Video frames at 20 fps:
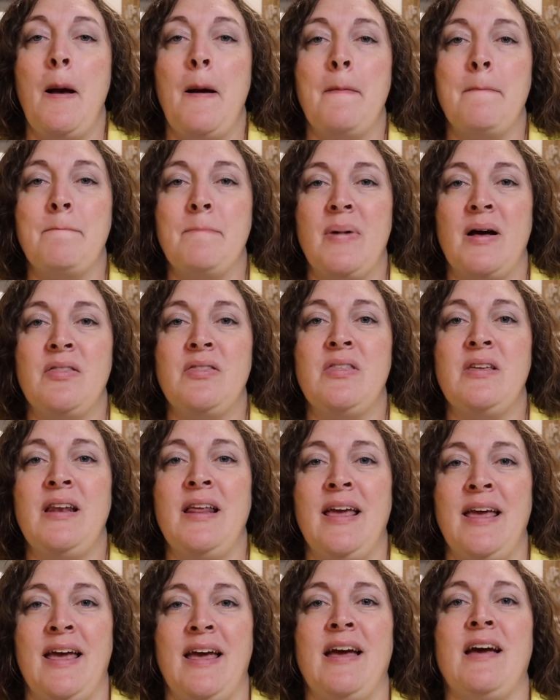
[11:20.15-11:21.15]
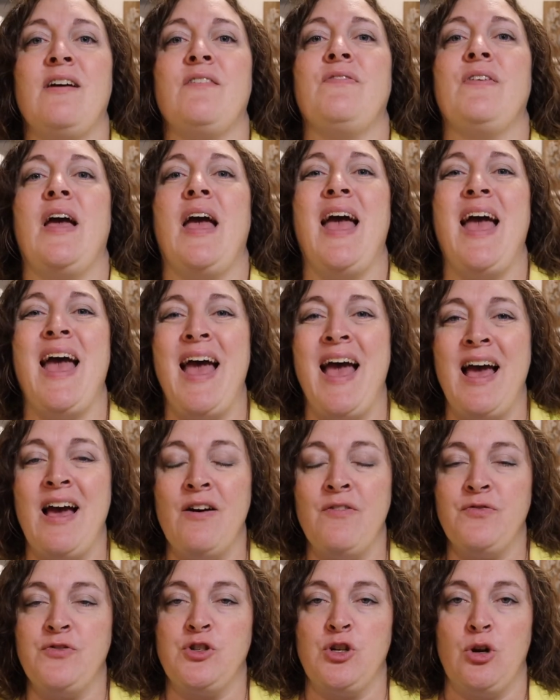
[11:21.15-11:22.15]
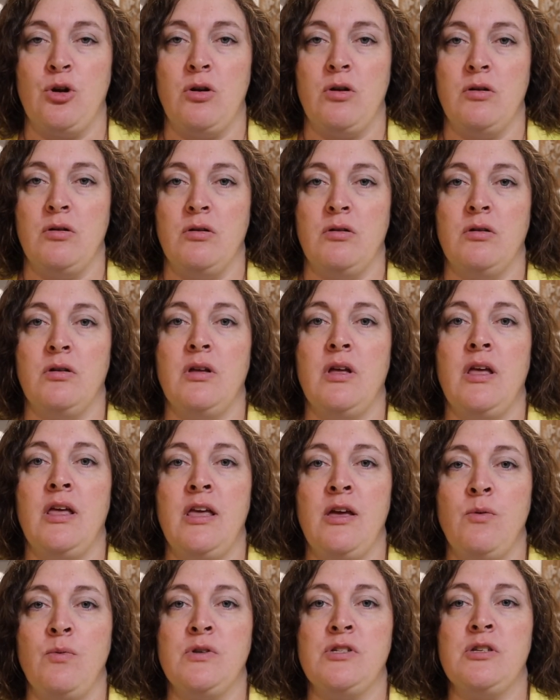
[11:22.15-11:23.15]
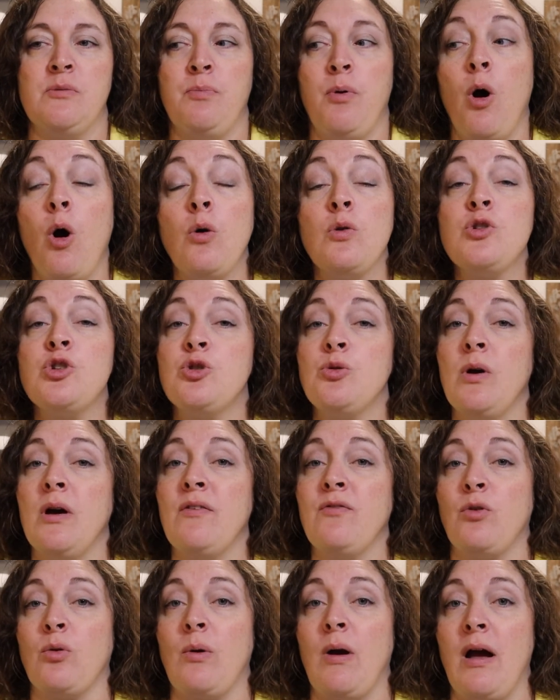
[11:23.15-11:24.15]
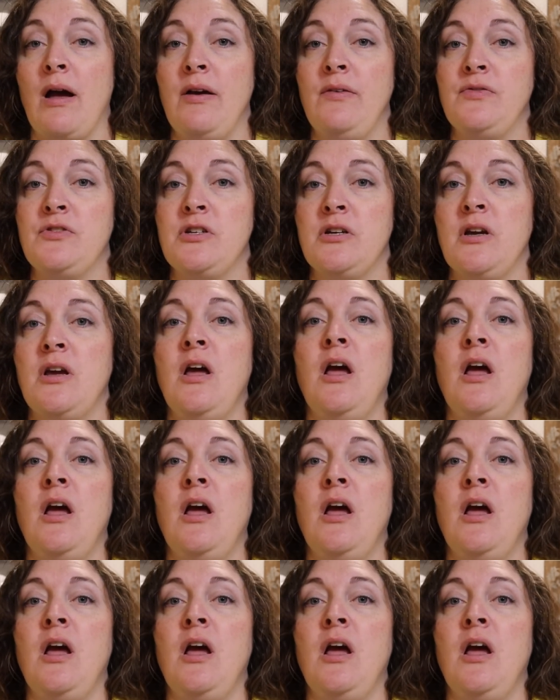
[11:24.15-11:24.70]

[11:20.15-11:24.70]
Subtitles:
a month and a half after it was supposed to have arrived.